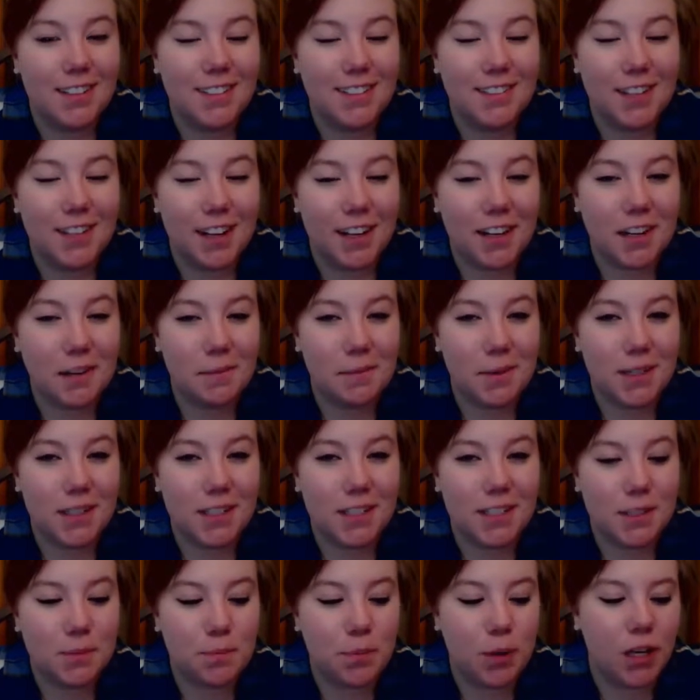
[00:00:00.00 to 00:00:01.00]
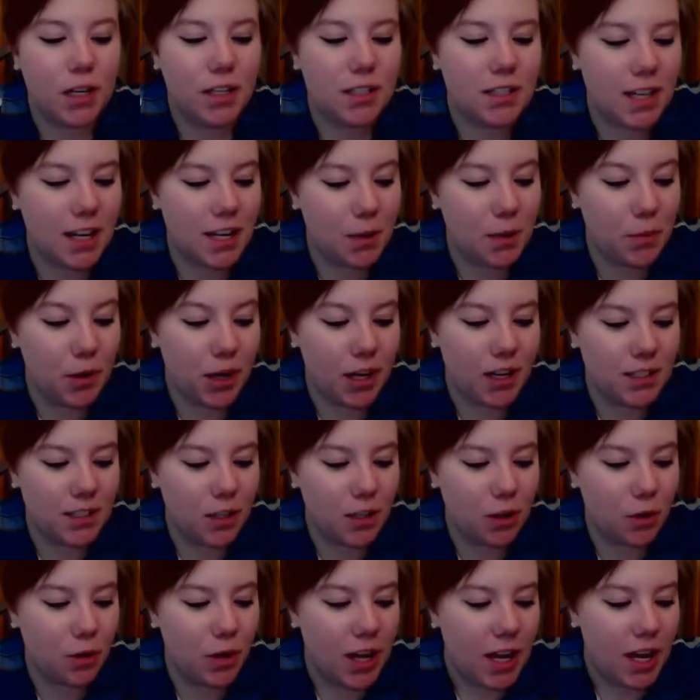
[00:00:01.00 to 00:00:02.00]
talking about this, but anyway,
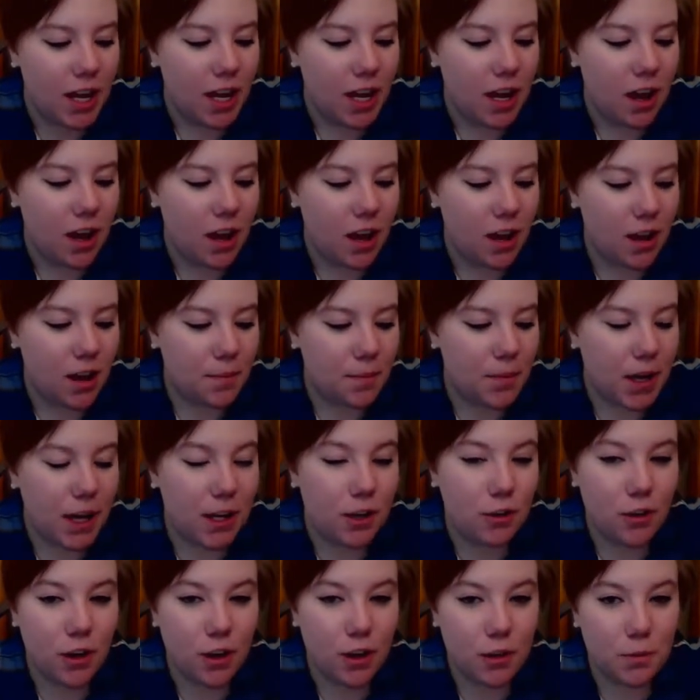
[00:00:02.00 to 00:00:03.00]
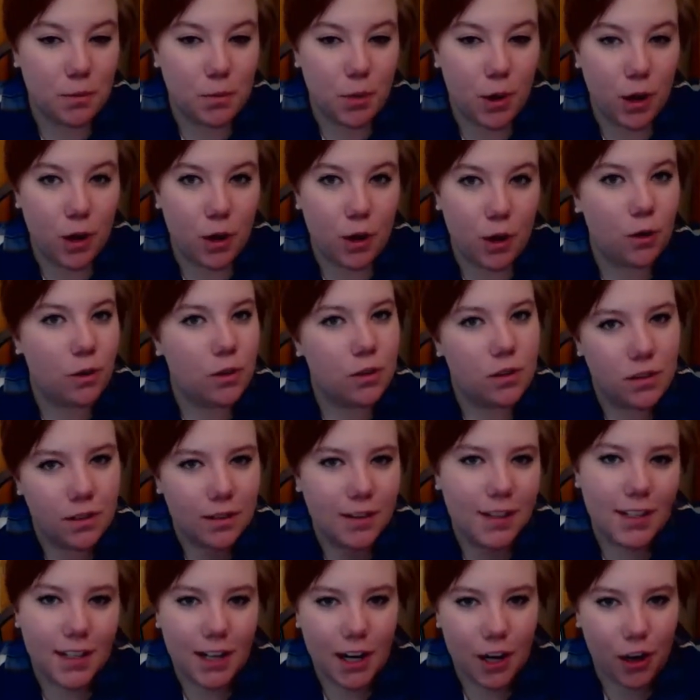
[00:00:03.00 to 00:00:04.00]
so Edgar Allan Poe,
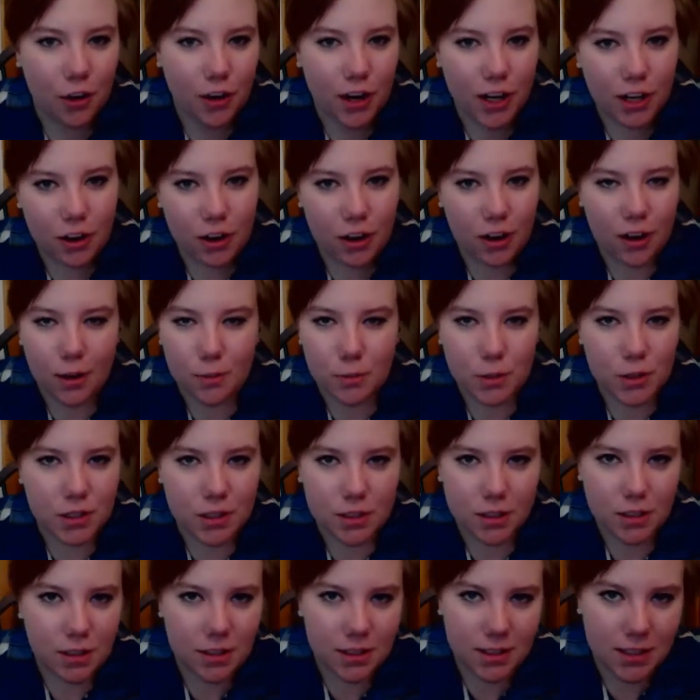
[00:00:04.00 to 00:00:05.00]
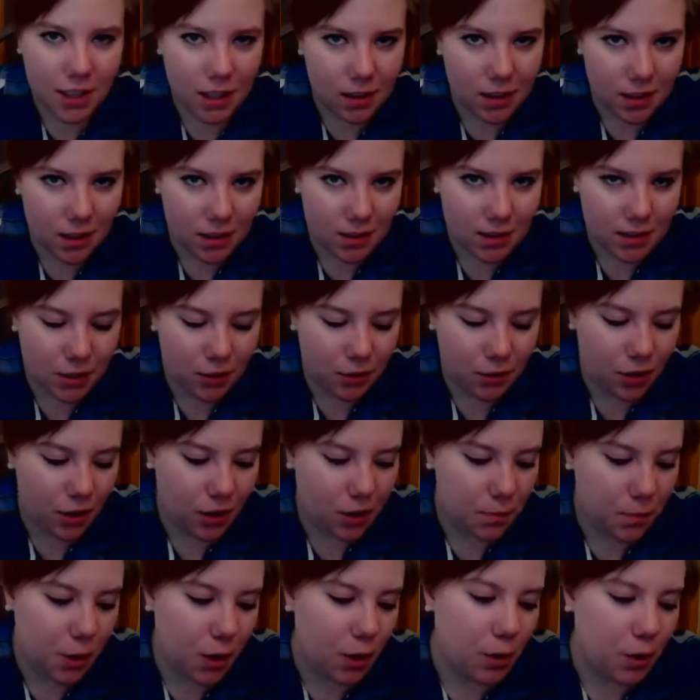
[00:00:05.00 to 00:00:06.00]
the narrator, I'm just gonna say that it's Edgar
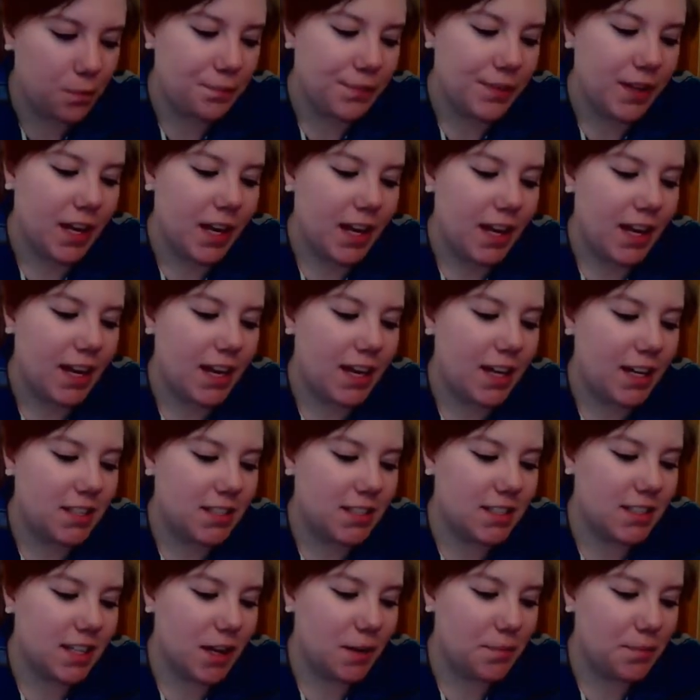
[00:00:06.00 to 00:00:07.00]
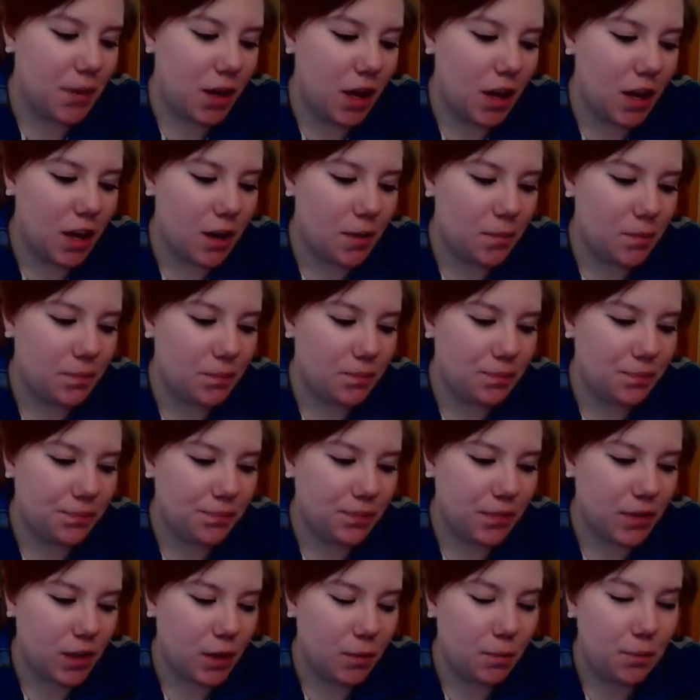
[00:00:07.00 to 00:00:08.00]
Allan Poe, he ends up
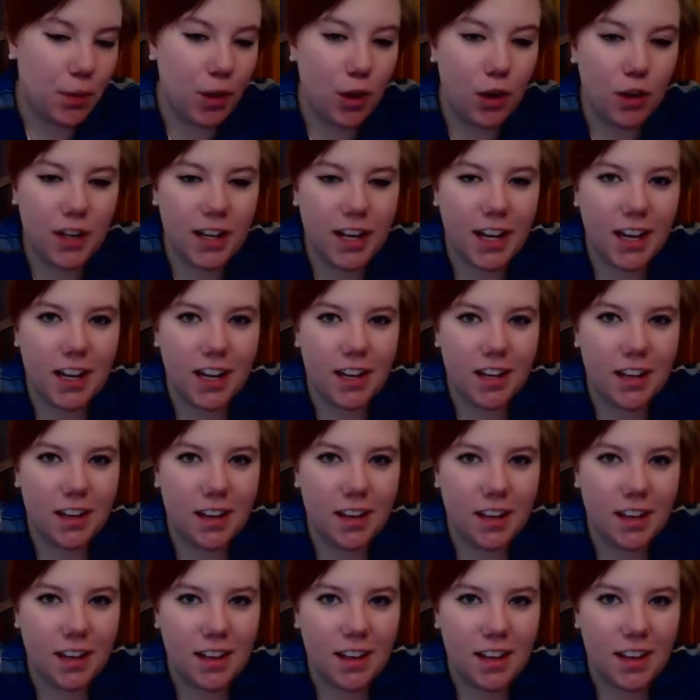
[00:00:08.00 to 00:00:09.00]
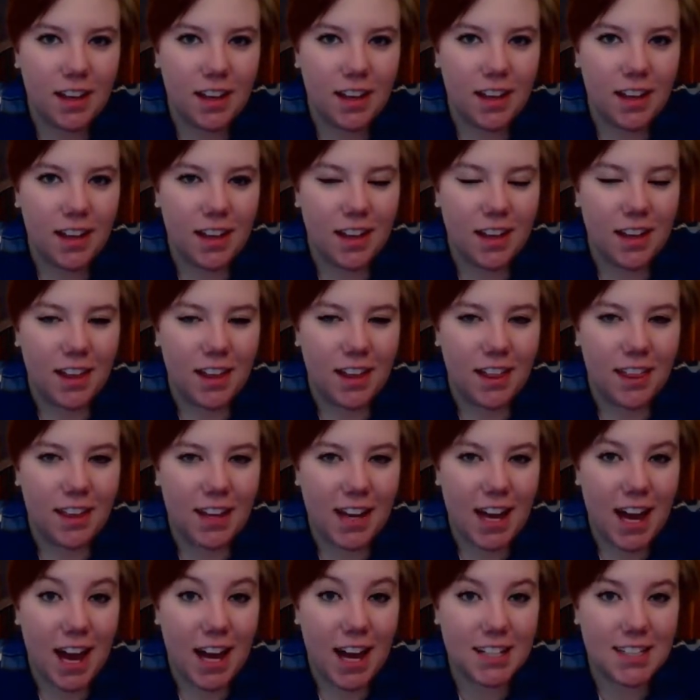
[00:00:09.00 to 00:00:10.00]
pulling the
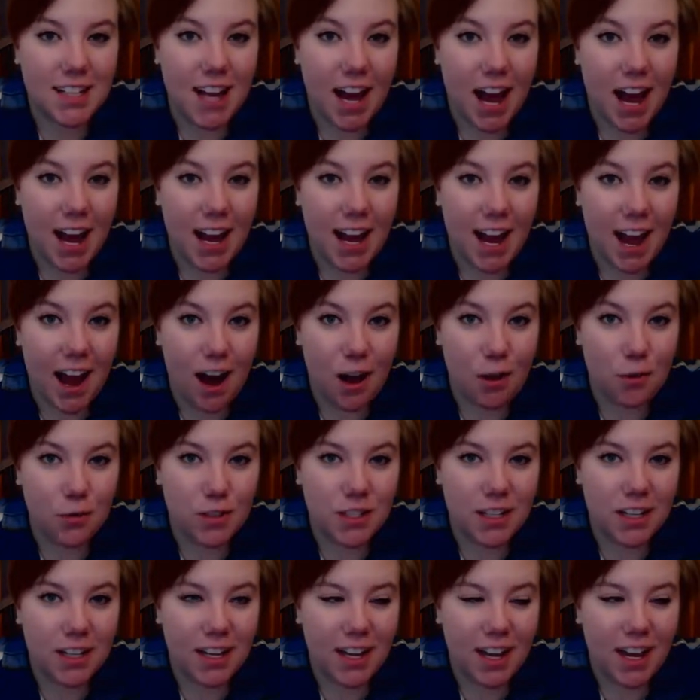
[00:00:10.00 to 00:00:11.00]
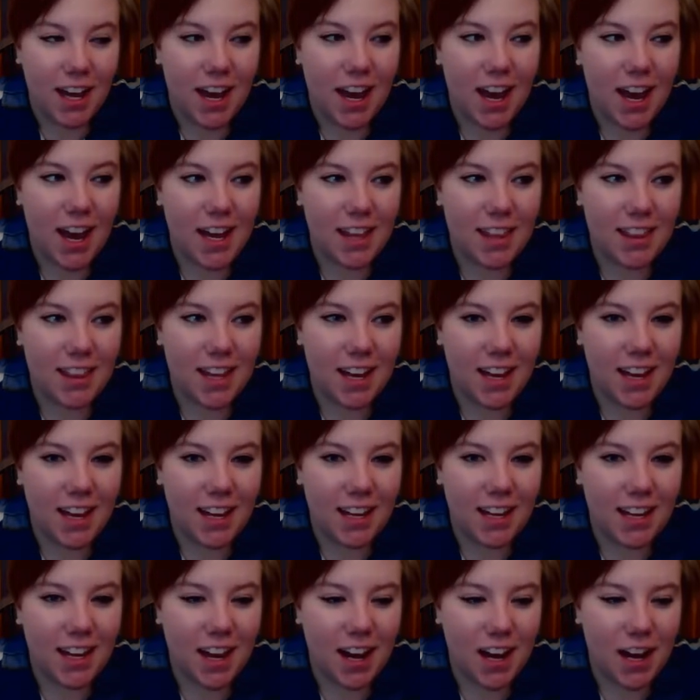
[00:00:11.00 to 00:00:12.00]
cat's eye out, and
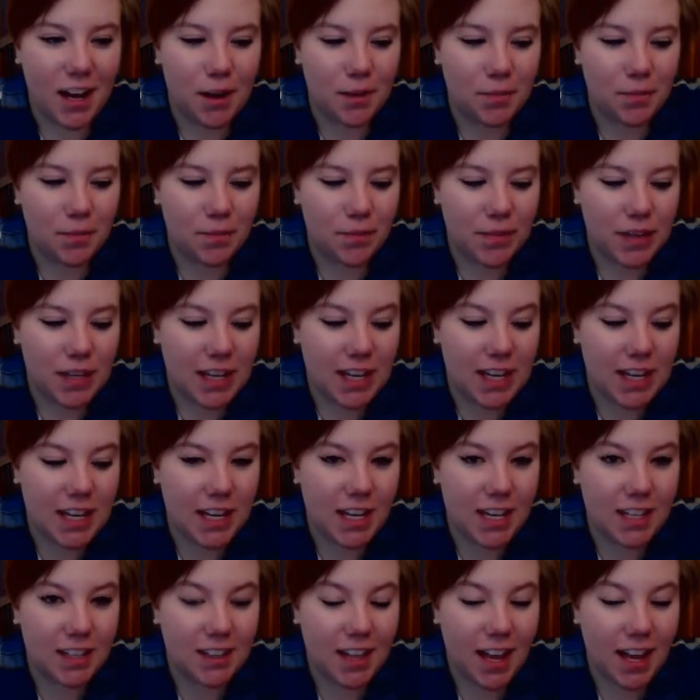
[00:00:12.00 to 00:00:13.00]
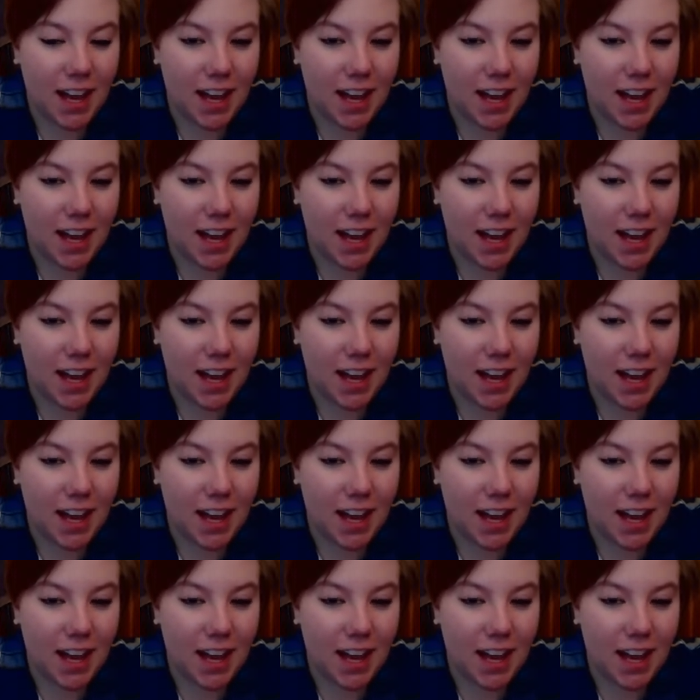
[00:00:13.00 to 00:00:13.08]
then he